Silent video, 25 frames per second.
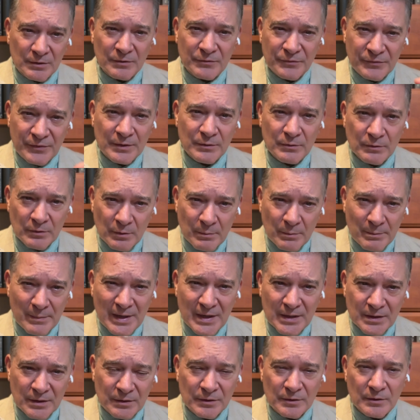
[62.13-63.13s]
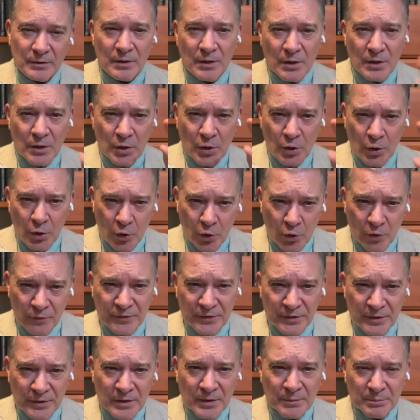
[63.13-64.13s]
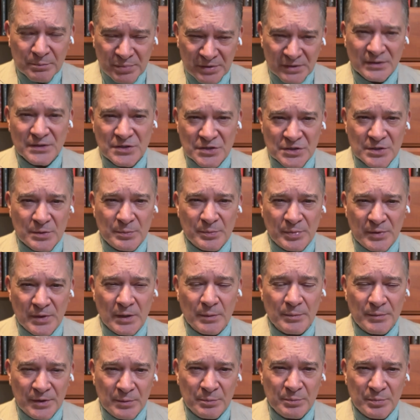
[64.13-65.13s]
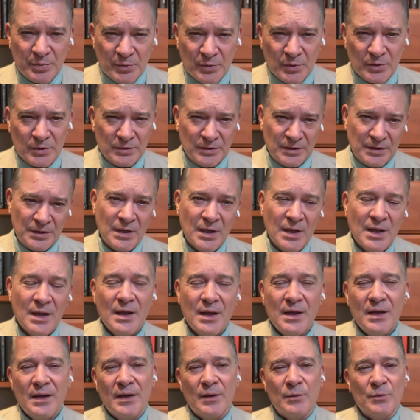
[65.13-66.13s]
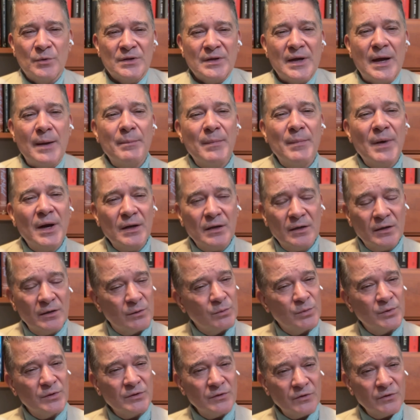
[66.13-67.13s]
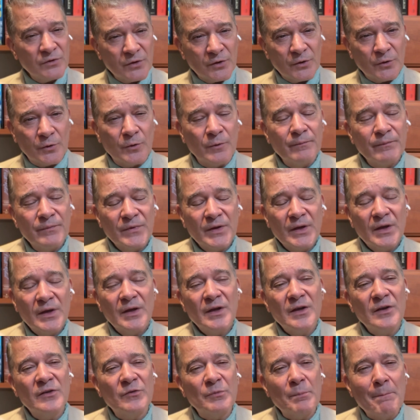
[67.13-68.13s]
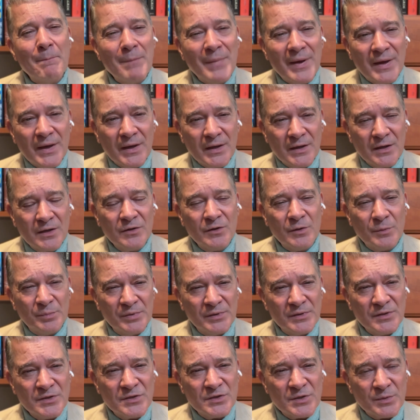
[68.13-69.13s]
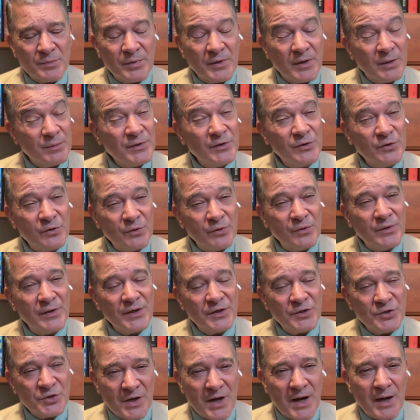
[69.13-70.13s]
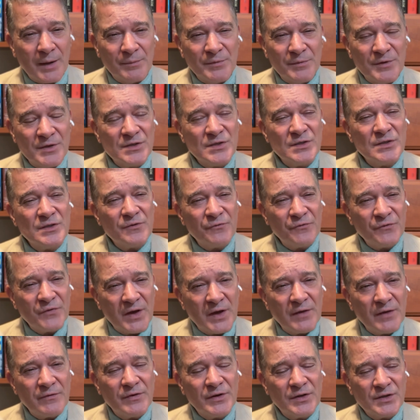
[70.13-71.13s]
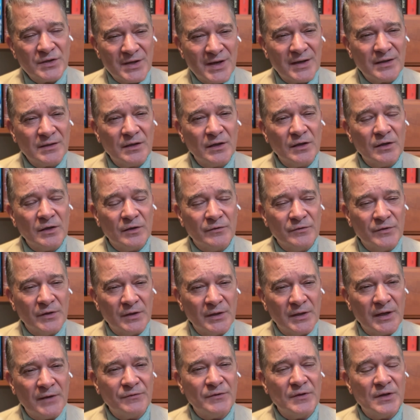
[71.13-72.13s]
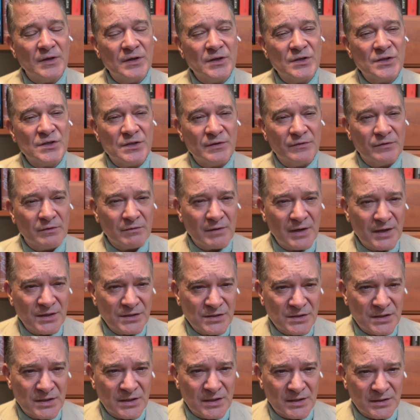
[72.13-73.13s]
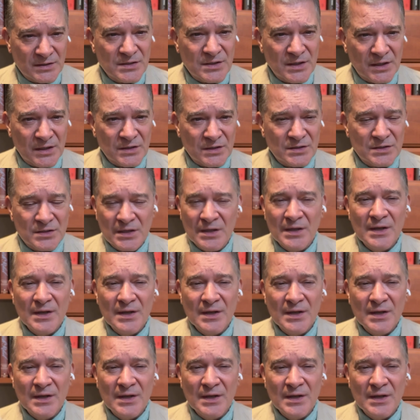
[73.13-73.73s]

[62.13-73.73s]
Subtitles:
federal monitor, over the police department in Portland. And what that monitor will do is make the police department do their job. This is a favorite tactic of the left in the civil rights context.